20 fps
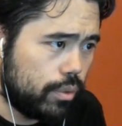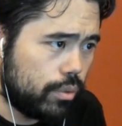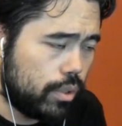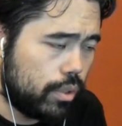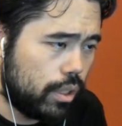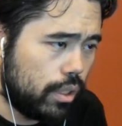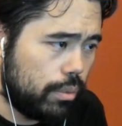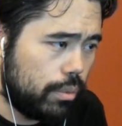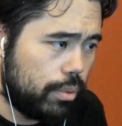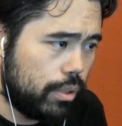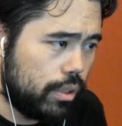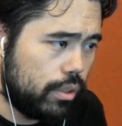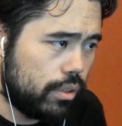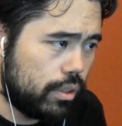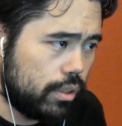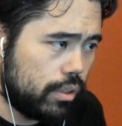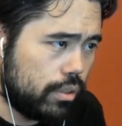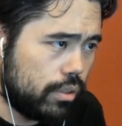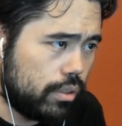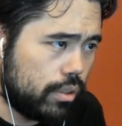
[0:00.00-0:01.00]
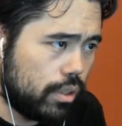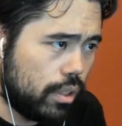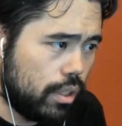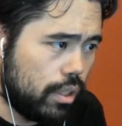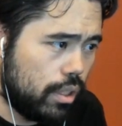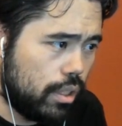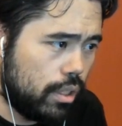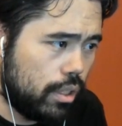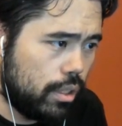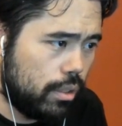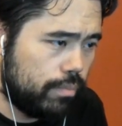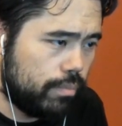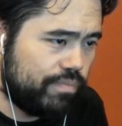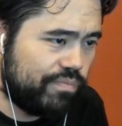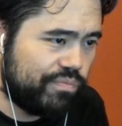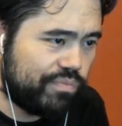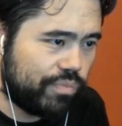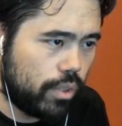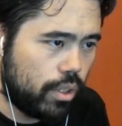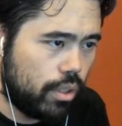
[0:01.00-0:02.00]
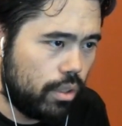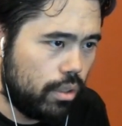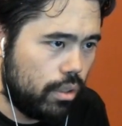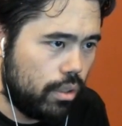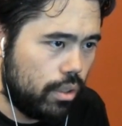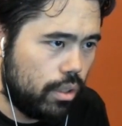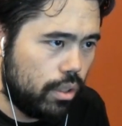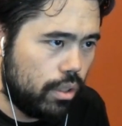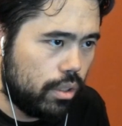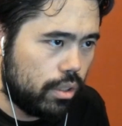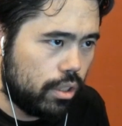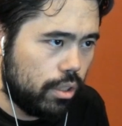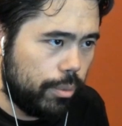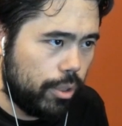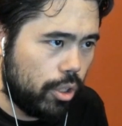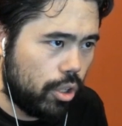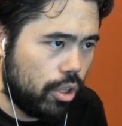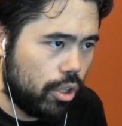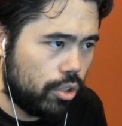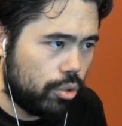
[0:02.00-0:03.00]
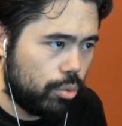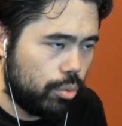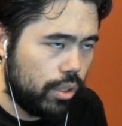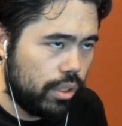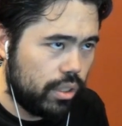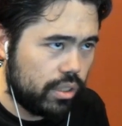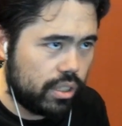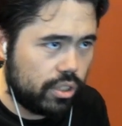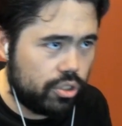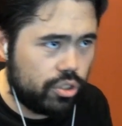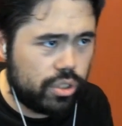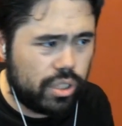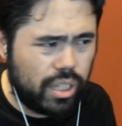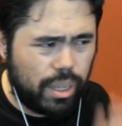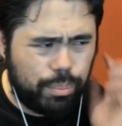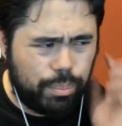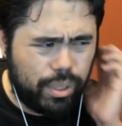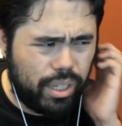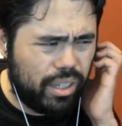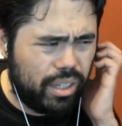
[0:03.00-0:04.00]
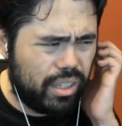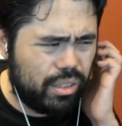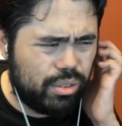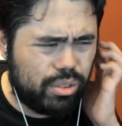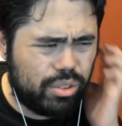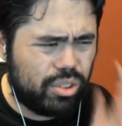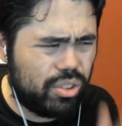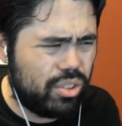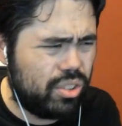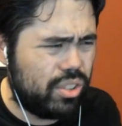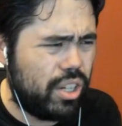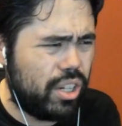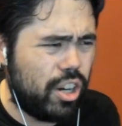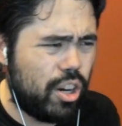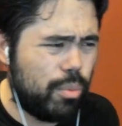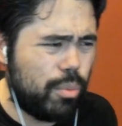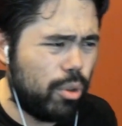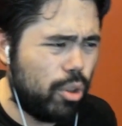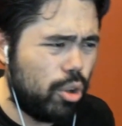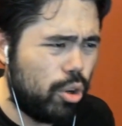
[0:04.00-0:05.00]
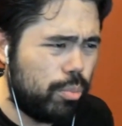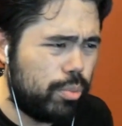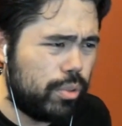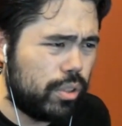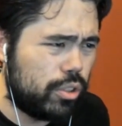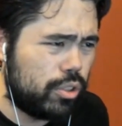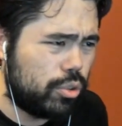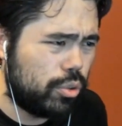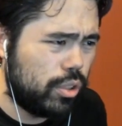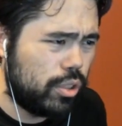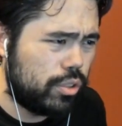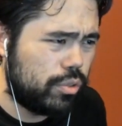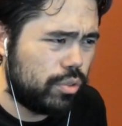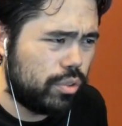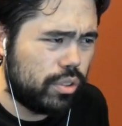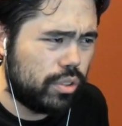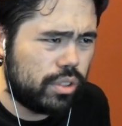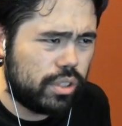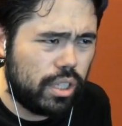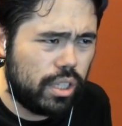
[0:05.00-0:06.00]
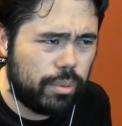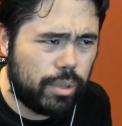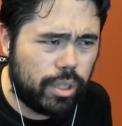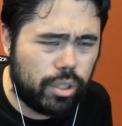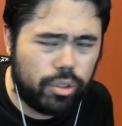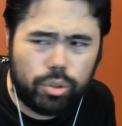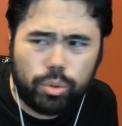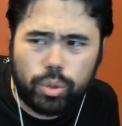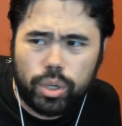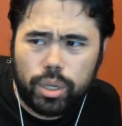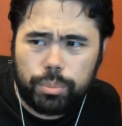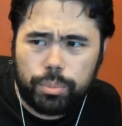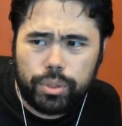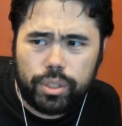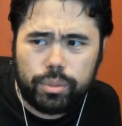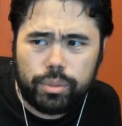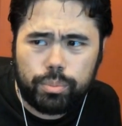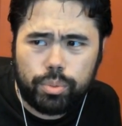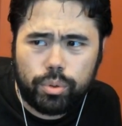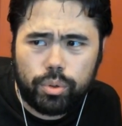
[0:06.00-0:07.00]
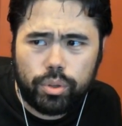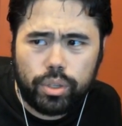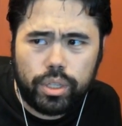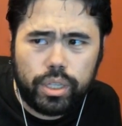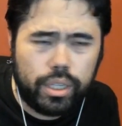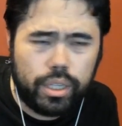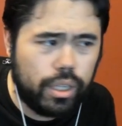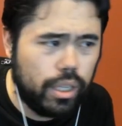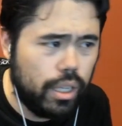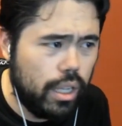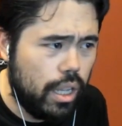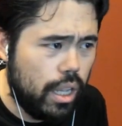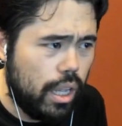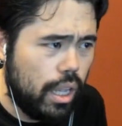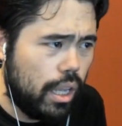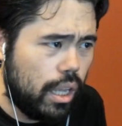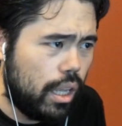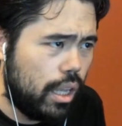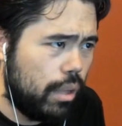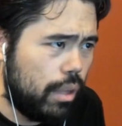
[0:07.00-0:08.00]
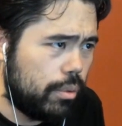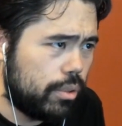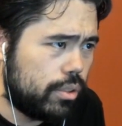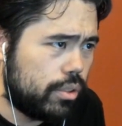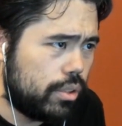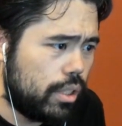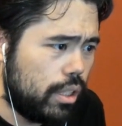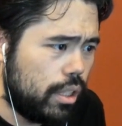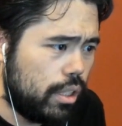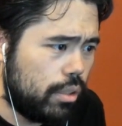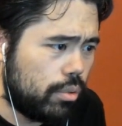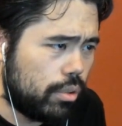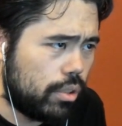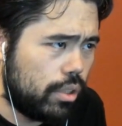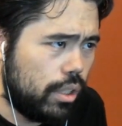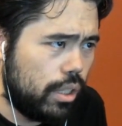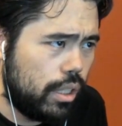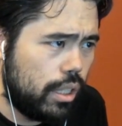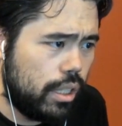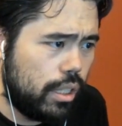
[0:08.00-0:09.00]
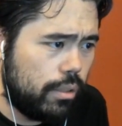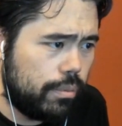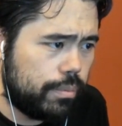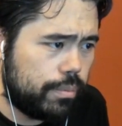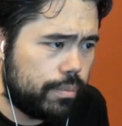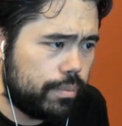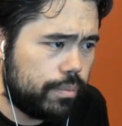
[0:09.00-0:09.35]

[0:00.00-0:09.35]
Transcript: Okay, he plays this. Um, gonna be hard to win this. I, I played this is just terrible opening choice for this game. I don't know why I played the Berlin. Um, let's take Rook d 8